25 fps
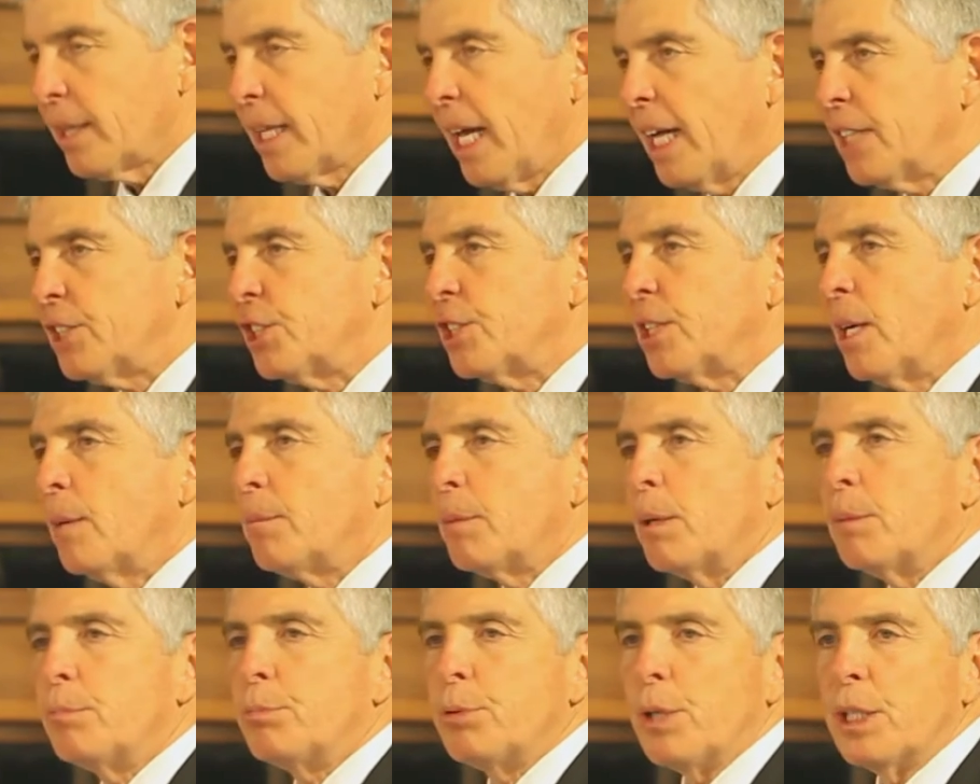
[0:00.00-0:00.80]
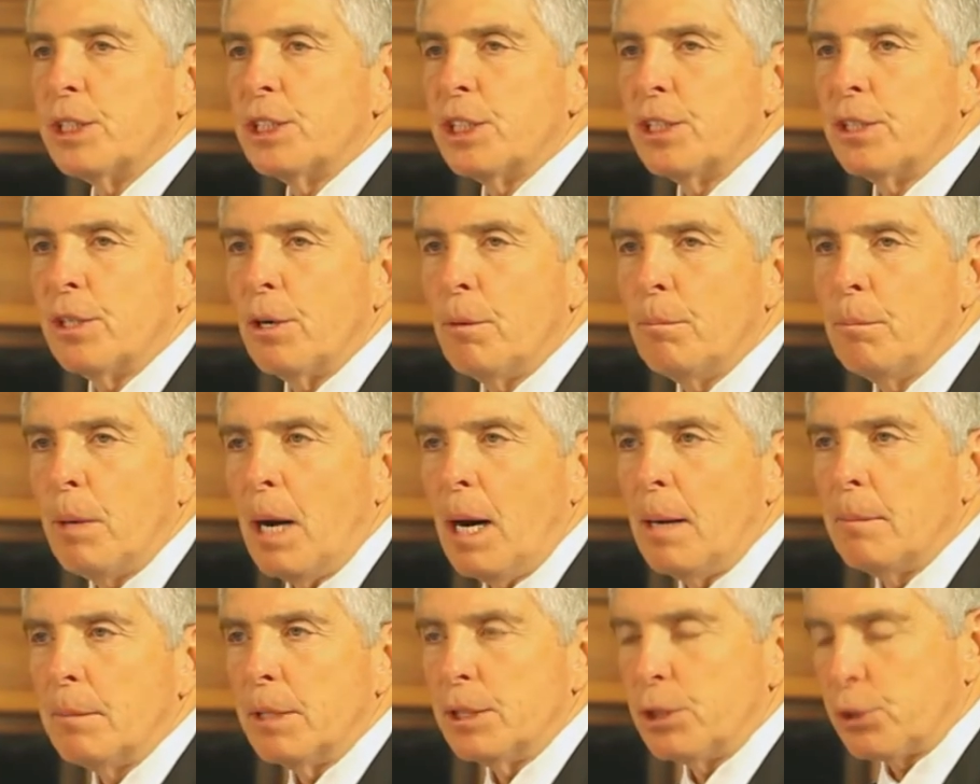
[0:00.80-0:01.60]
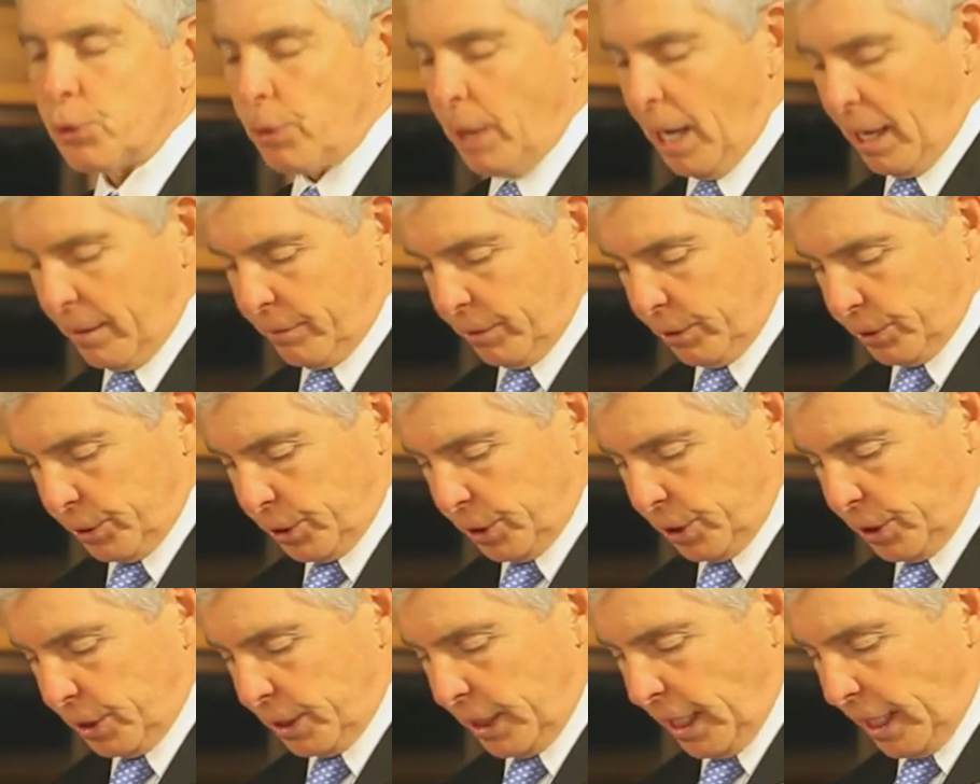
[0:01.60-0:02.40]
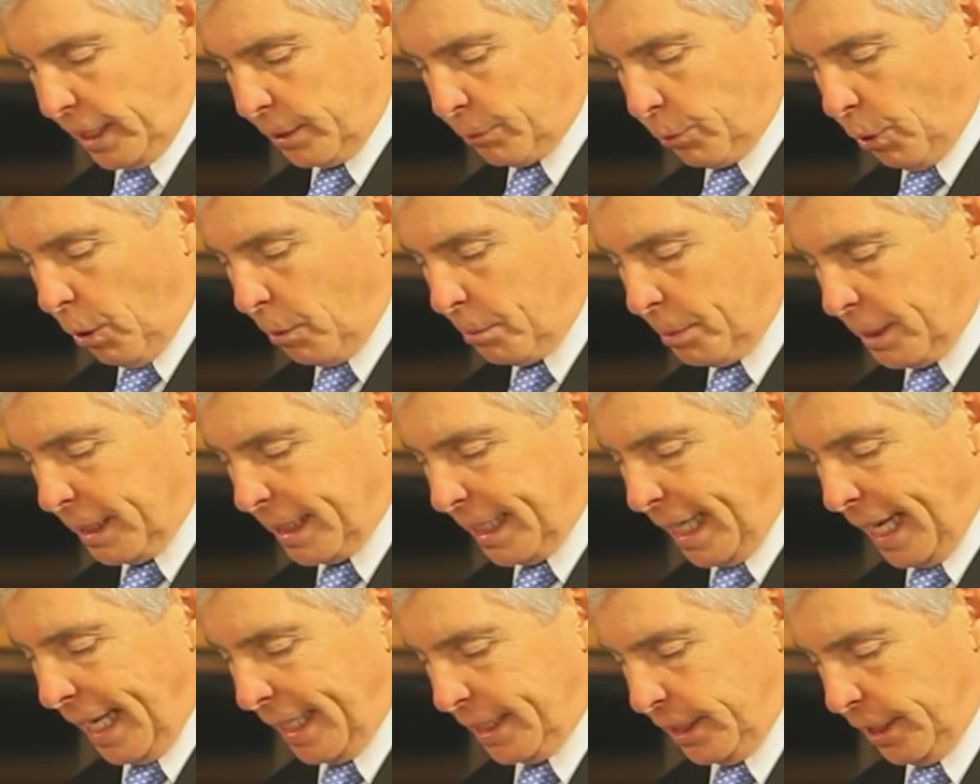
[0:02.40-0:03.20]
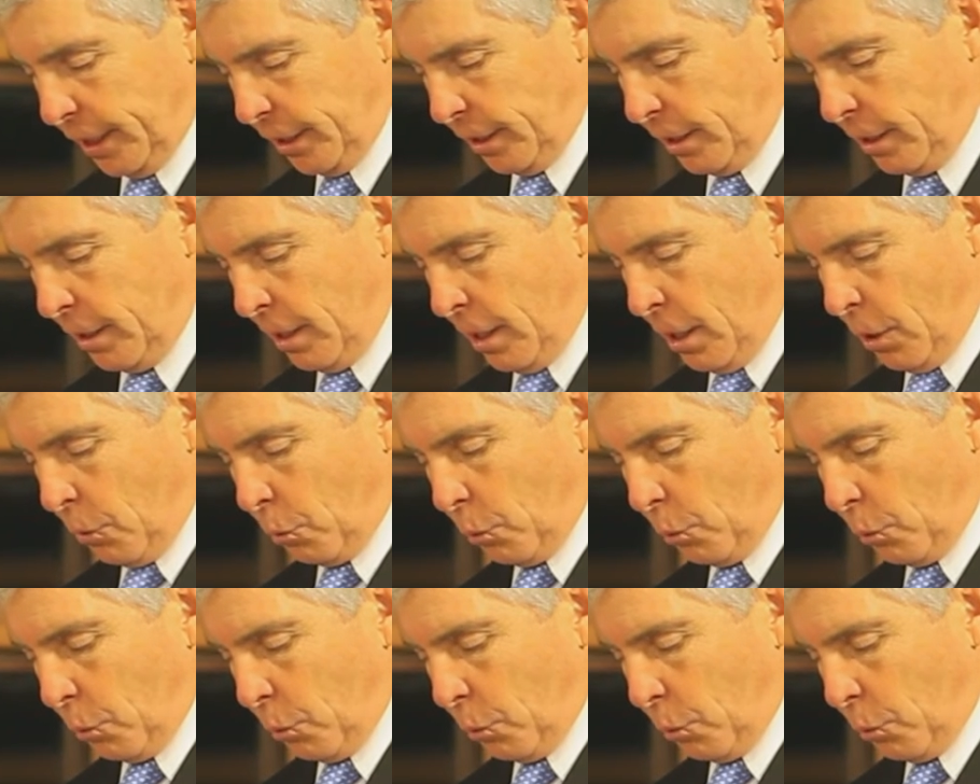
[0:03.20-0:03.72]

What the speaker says: Last summer, President Obama traveled to Nairobi, Kenya,